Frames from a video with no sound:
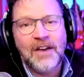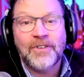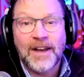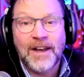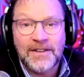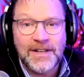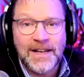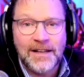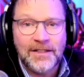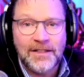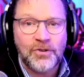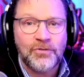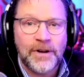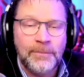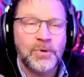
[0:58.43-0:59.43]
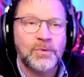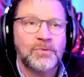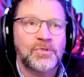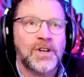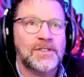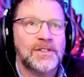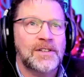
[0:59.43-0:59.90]
FASD in the criminal
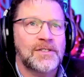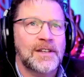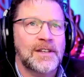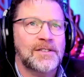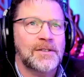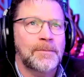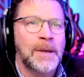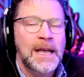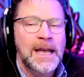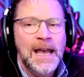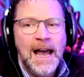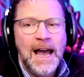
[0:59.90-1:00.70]
justice system.